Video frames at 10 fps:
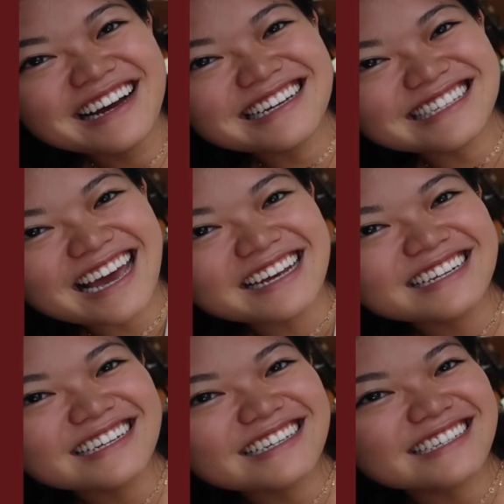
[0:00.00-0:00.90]
Cause get
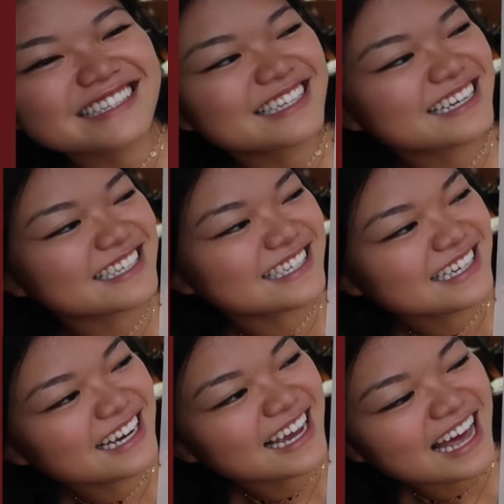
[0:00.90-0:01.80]
it? Cause
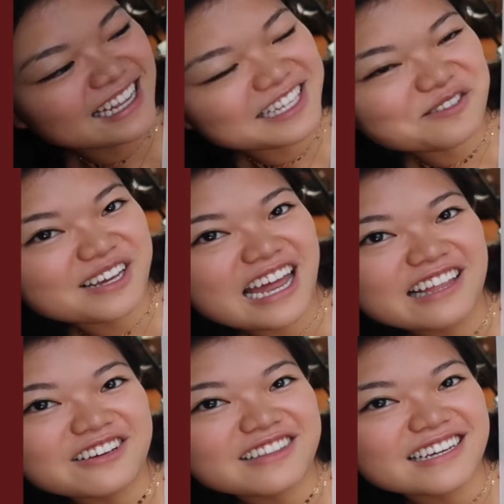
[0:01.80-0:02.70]
kind of this one kind
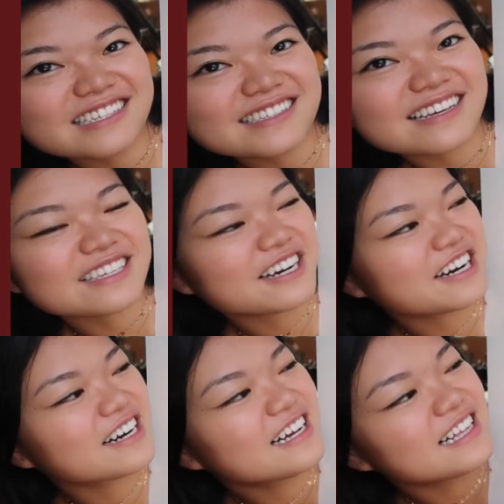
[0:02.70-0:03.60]
of looked like a
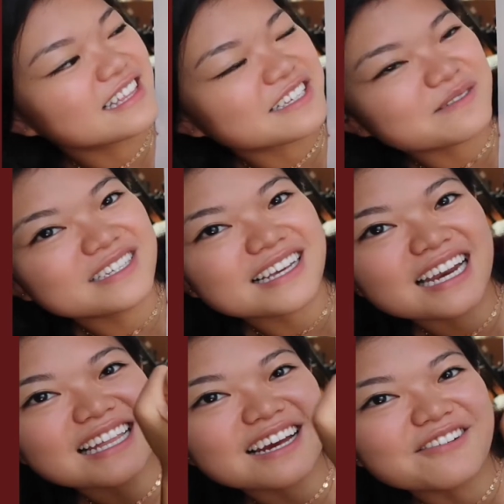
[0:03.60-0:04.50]
scissor. This one's
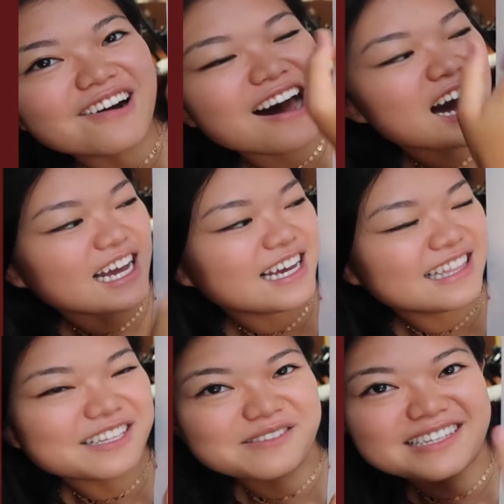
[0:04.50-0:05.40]
kind of like a rock,
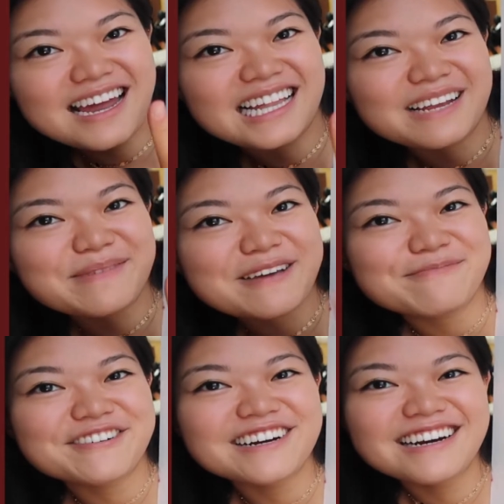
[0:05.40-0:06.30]
and this one's kind of like
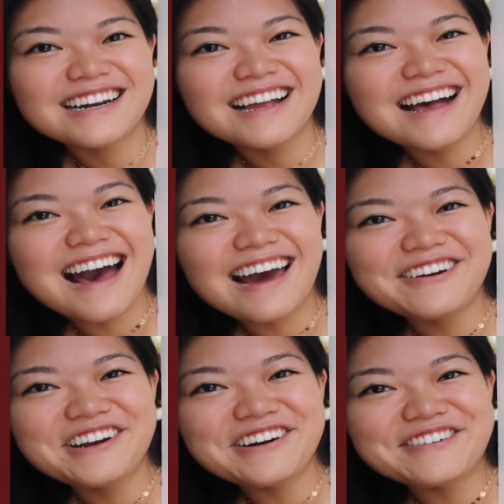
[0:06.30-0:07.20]
paper. I
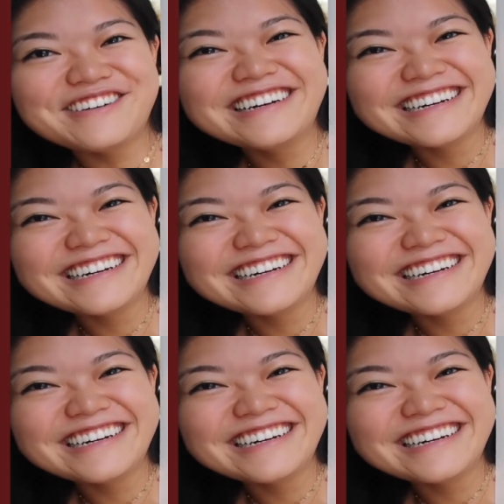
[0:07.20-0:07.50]
don't know.